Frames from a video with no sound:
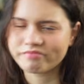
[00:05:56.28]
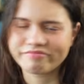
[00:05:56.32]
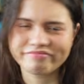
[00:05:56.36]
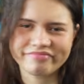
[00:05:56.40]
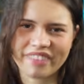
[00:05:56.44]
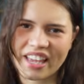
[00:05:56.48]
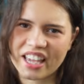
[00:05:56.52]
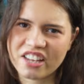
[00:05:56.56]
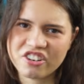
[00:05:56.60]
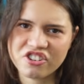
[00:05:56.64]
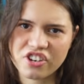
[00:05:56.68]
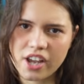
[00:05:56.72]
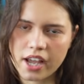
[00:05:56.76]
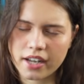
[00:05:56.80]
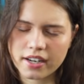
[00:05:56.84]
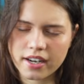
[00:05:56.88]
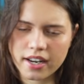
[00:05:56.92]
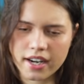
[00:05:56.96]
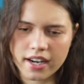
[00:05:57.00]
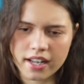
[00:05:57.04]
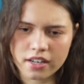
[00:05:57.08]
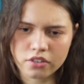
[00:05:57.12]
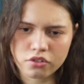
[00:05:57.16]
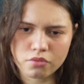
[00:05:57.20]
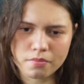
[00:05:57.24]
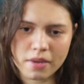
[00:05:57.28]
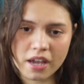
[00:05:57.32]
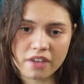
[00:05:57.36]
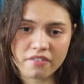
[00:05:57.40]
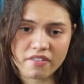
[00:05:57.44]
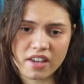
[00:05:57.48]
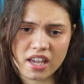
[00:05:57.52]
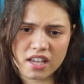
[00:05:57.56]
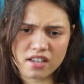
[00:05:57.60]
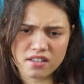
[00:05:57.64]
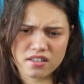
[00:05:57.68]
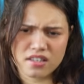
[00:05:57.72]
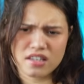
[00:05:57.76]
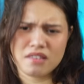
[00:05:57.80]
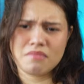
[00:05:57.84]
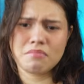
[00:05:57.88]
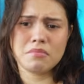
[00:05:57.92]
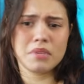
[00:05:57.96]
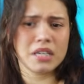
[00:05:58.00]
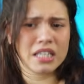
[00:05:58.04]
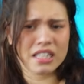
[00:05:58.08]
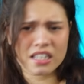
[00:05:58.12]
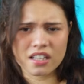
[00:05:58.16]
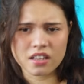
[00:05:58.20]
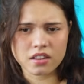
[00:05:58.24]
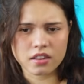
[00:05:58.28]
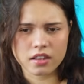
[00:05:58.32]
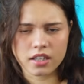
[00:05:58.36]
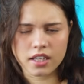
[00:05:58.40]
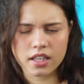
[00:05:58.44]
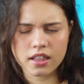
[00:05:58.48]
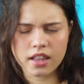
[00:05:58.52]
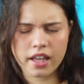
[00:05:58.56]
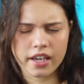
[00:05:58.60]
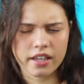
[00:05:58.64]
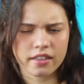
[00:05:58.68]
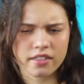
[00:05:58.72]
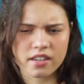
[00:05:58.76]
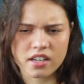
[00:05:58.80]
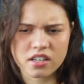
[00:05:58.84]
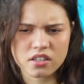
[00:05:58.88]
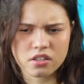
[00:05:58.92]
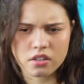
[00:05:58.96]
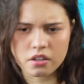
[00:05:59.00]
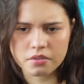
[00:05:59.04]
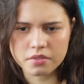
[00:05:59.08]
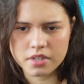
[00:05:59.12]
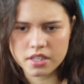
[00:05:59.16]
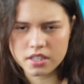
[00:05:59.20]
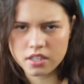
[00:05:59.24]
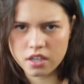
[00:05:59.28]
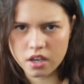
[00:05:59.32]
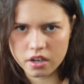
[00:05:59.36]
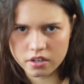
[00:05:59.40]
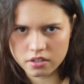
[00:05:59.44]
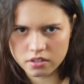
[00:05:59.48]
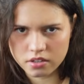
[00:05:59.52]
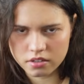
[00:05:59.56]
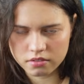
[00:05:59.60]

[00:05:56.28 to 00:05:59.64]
Inject it into my veins immediately, like there's no discussion.